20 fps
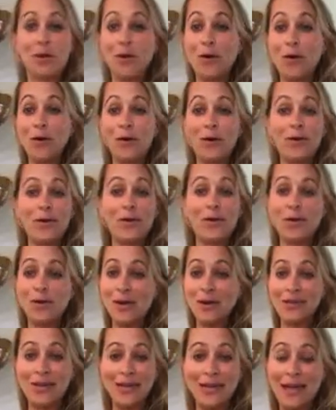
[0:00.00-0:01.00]
No, you
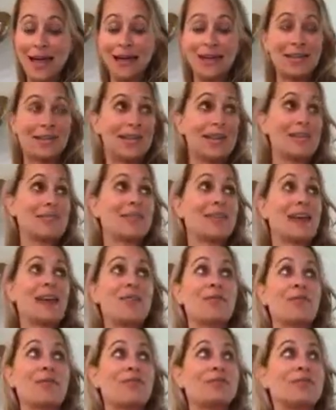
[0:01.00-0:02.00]
don't have to eat out of containers.
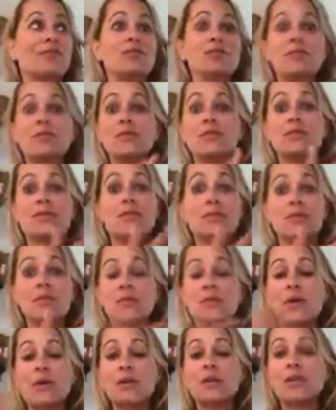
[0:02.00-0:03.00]
I really just use them as
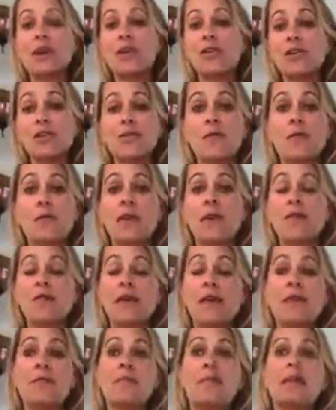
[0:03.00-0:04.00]
scoops because I cook for my
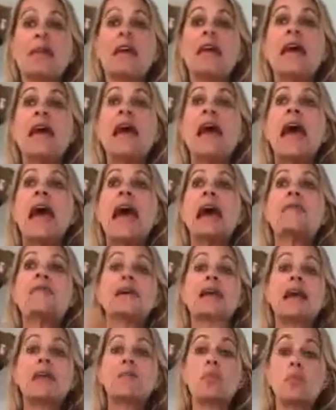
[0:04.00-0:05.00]
family,
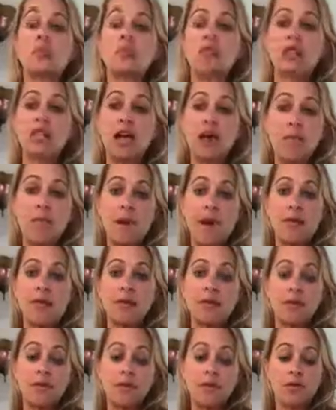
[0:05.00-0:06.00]
and then I portion out my
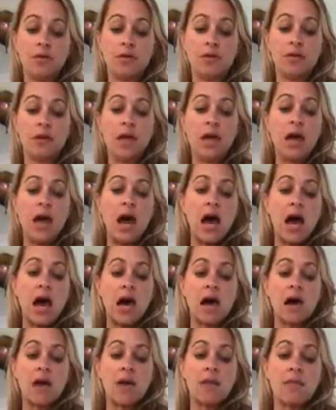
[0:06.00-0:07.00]
food,
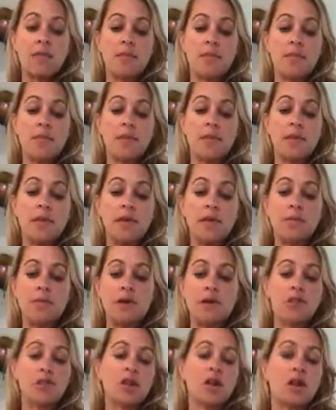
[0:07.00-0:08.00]
and
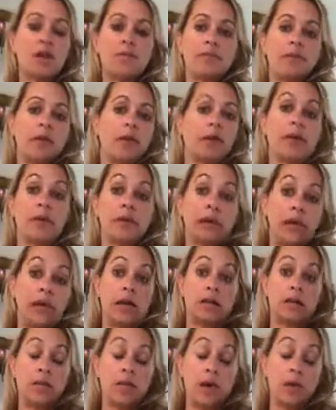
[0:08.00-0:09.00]
make sure I'm,
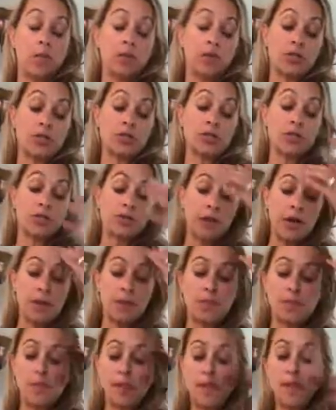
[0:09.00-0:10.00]
eating the correct portions.
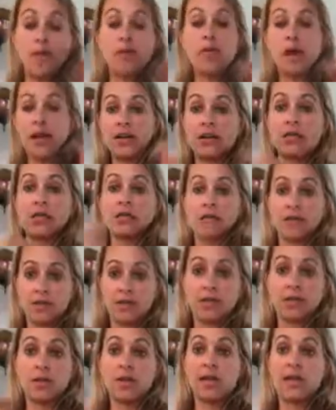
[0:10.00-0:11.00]
So you don't actually
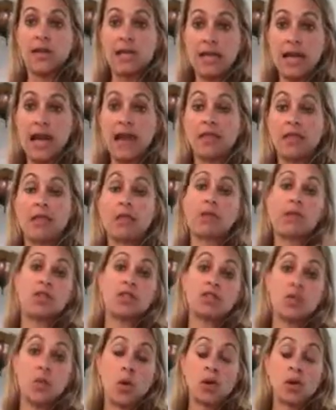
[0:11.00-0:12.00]
physically eat out of them
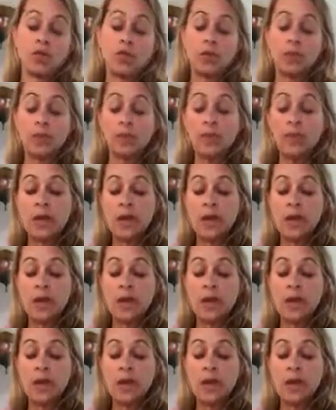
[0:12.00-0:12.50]
unless you want to.